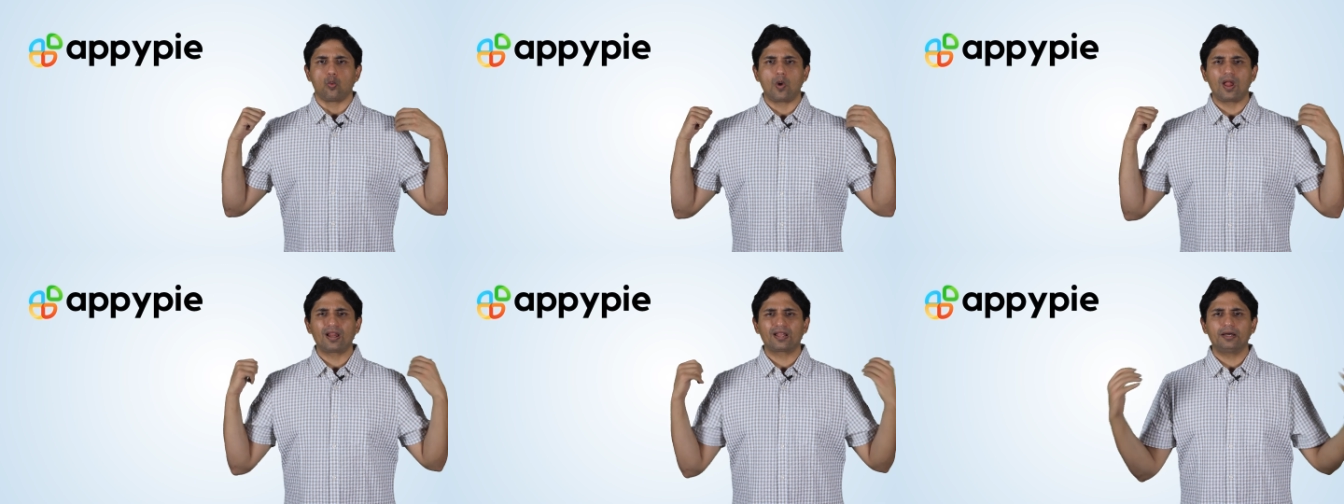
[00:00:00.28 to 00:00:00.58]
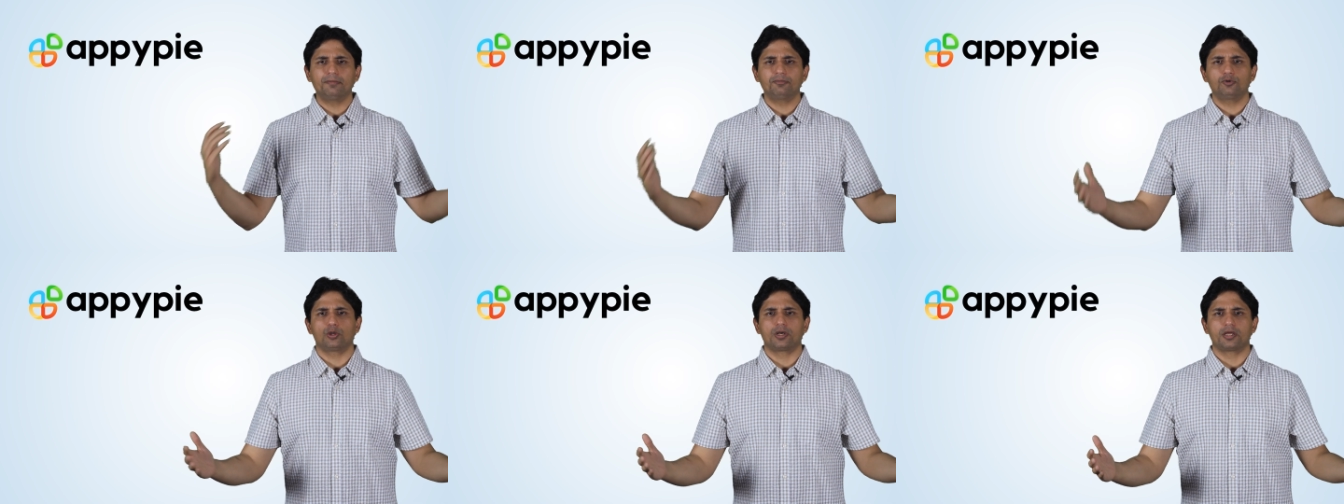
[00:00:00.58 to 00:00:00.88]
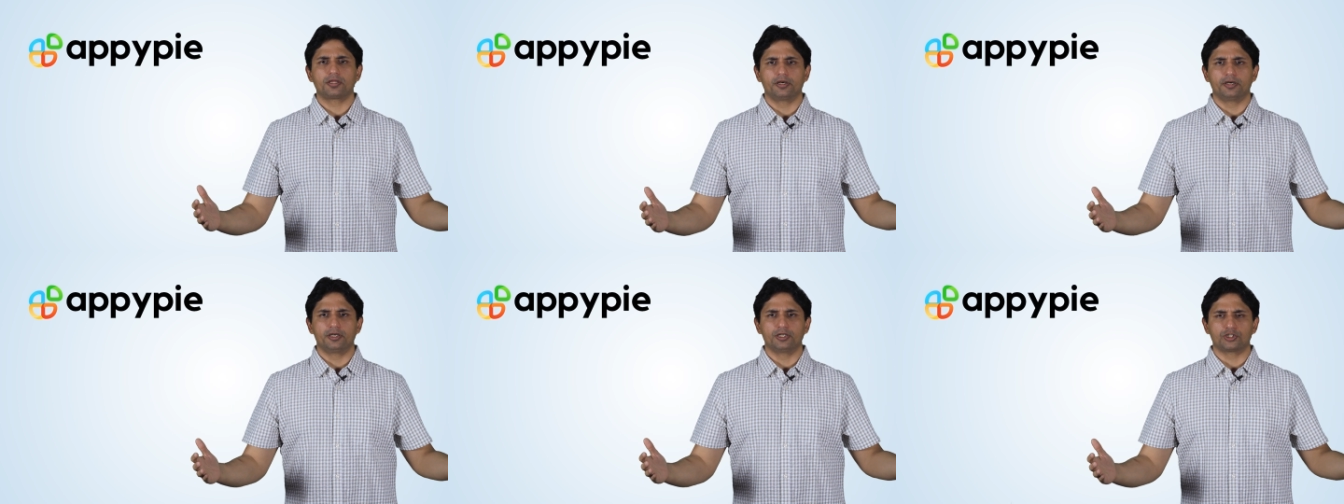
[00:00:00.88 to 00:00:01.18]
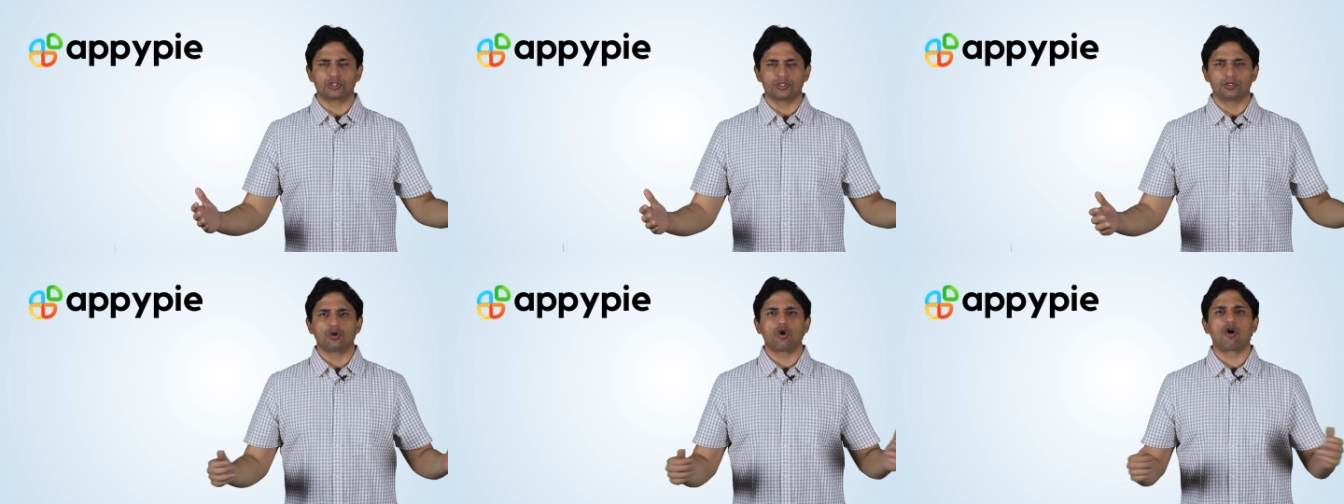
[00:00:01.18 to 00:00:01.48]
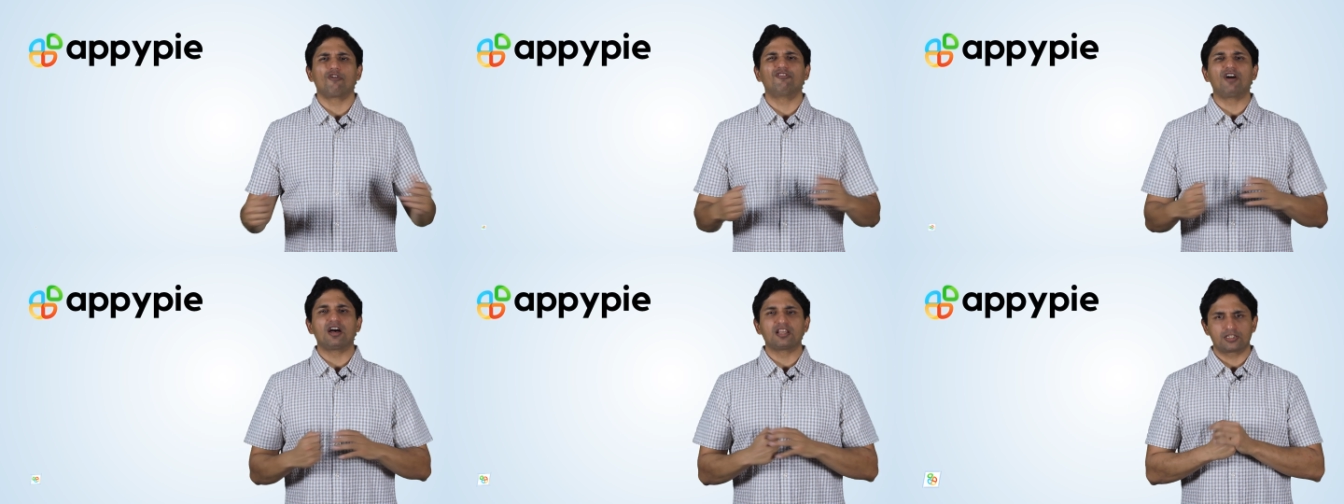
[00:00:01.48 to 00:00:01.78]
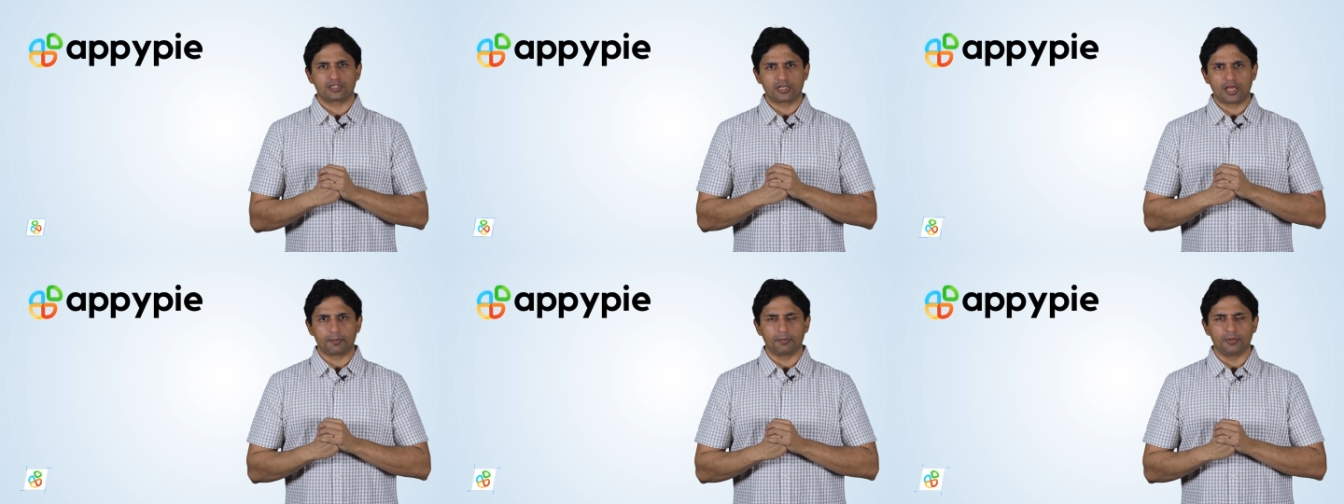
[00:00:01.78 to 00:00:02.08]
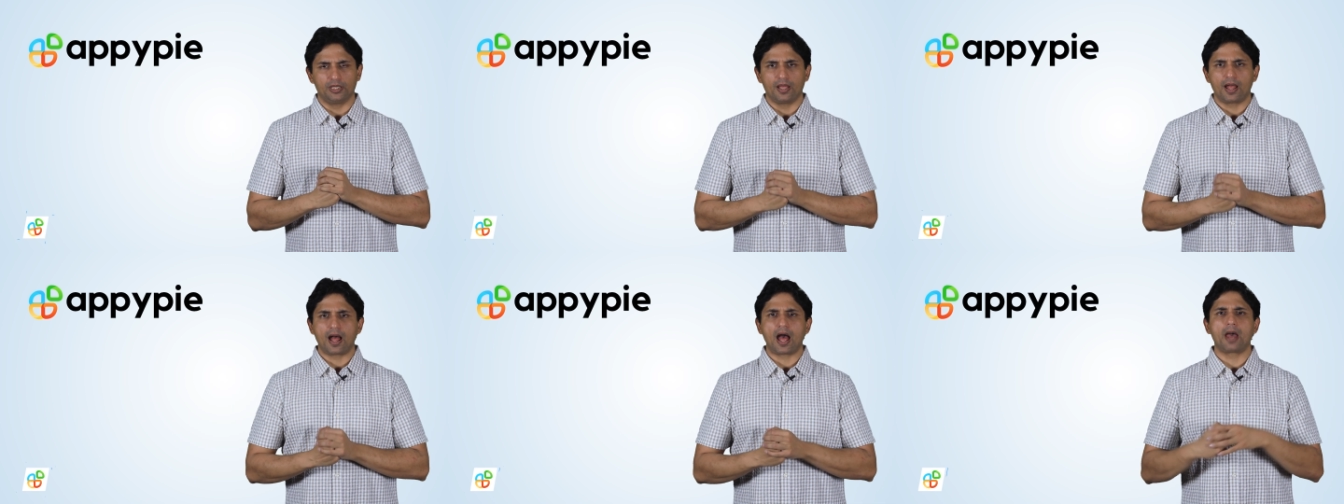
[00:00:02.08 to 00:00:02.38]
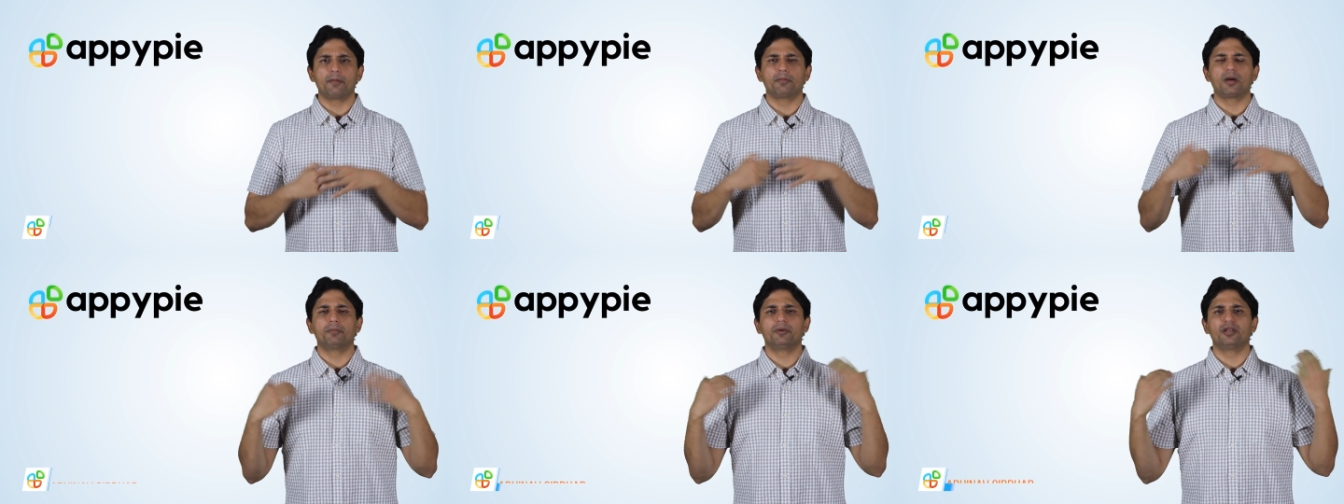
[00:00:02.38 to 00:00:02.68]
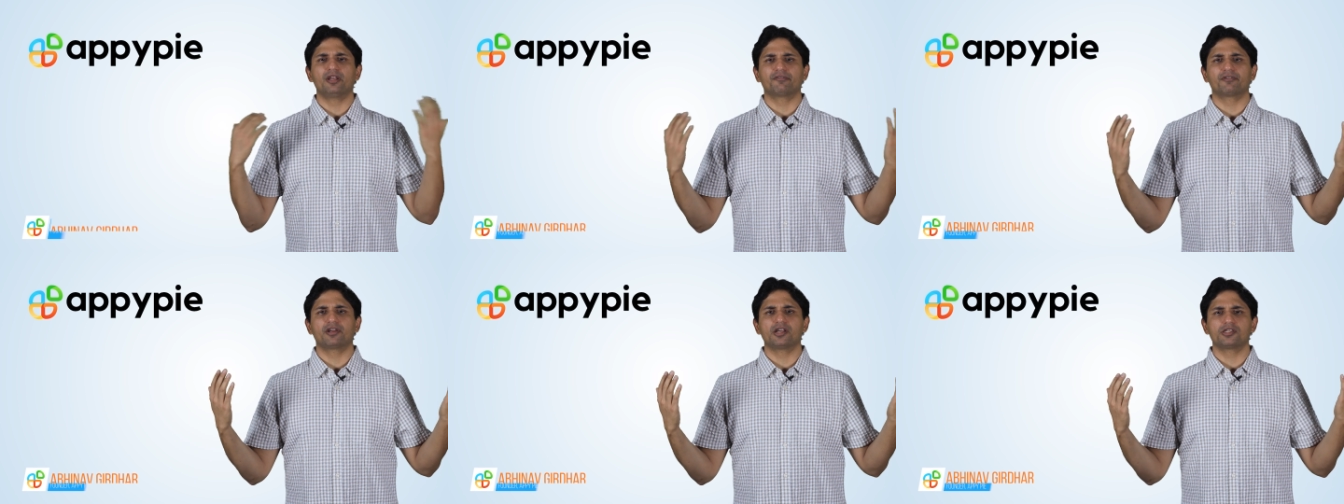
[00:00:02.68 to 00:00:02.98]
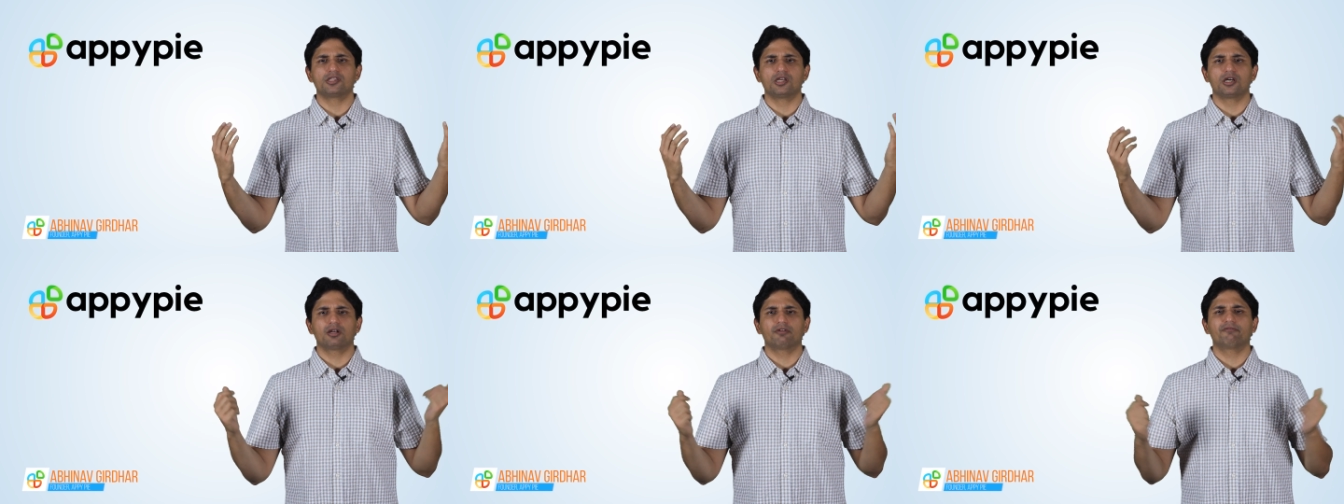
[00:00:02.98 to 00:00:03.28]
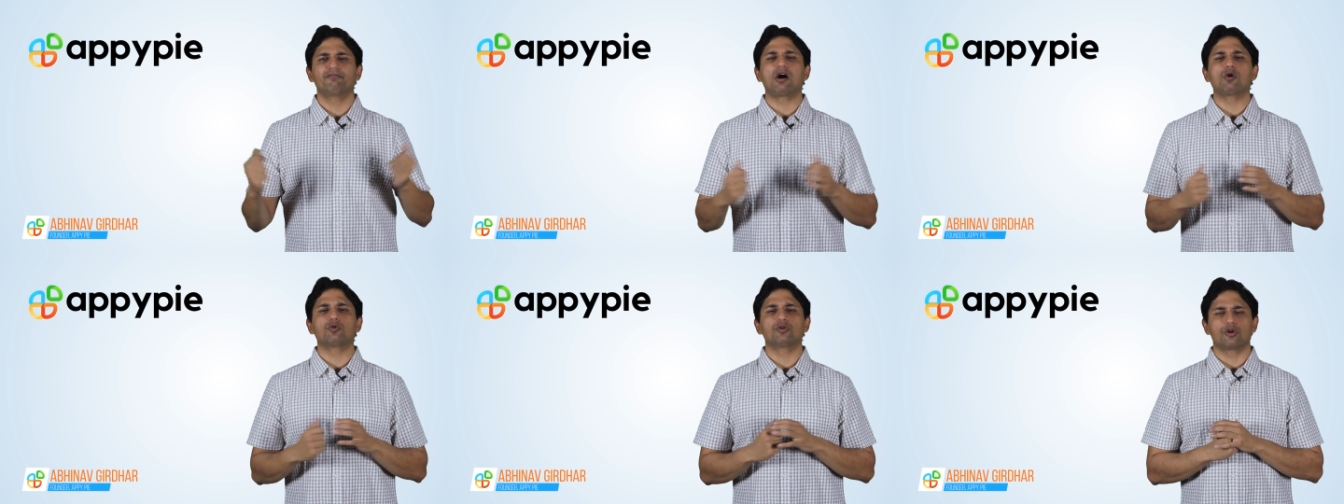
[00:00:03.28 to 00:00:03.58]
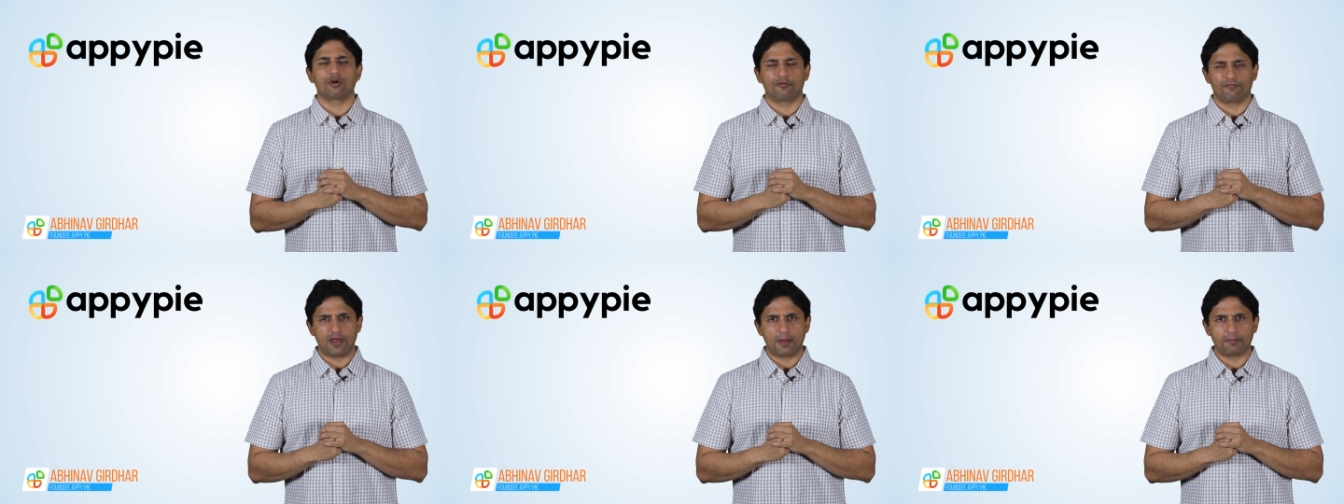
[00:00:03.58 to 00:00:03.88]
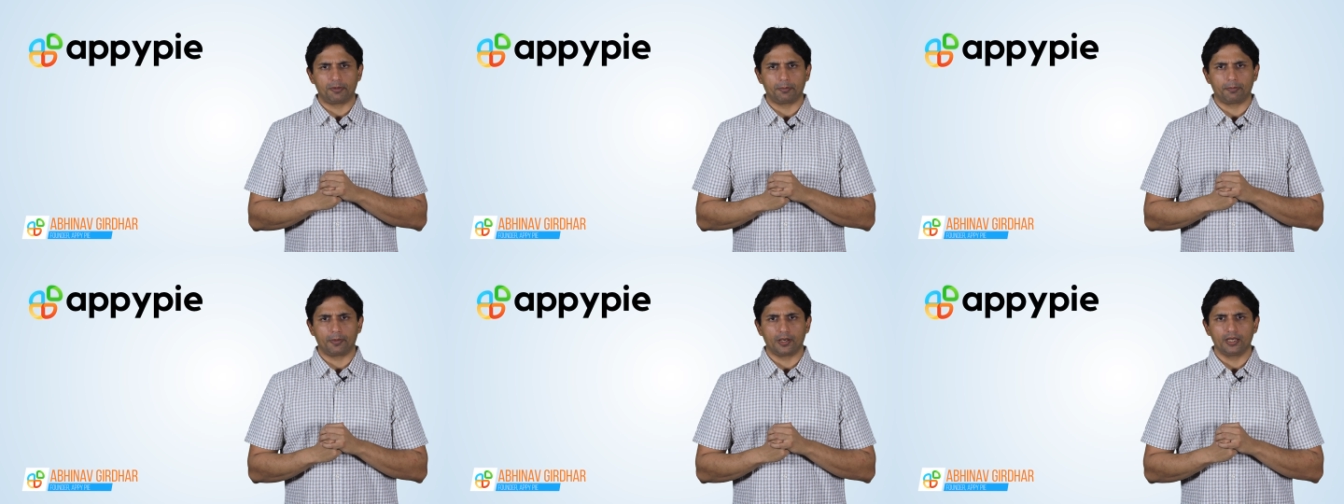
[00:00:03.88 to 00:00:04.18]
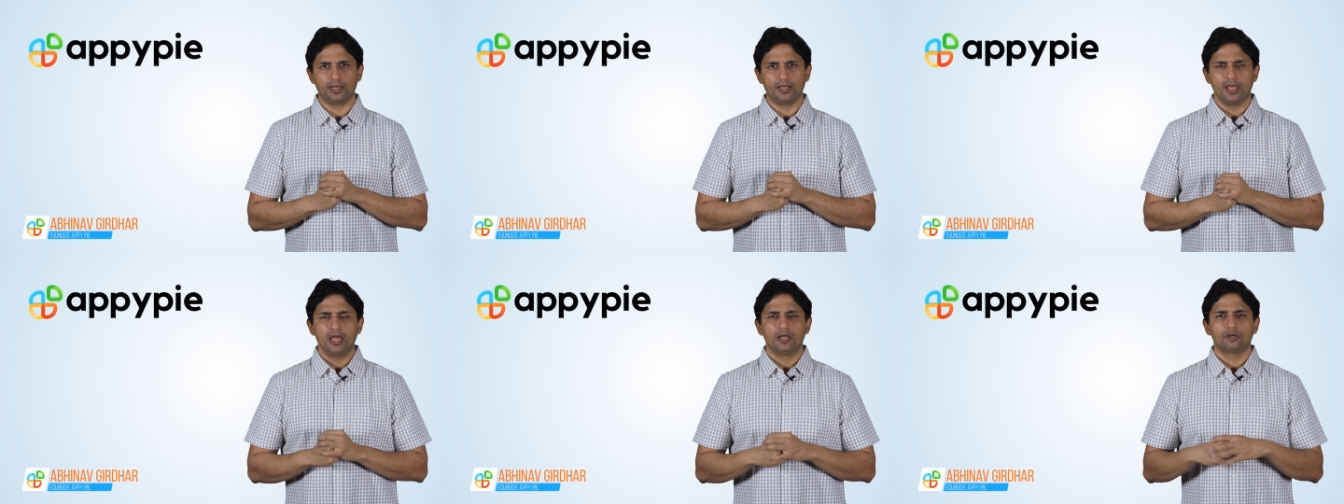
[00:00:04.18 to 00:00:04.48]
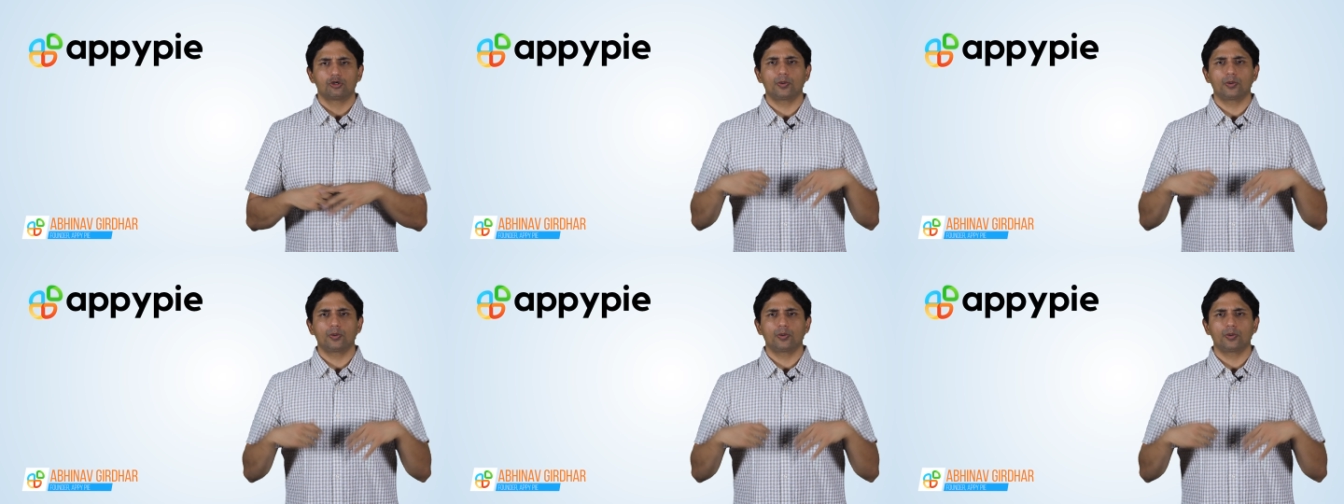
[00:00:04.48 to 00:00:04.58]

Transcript: Welcome to another edition of Ask Snappy. I'm Abhinav Girdhar, founder of Appy Pie.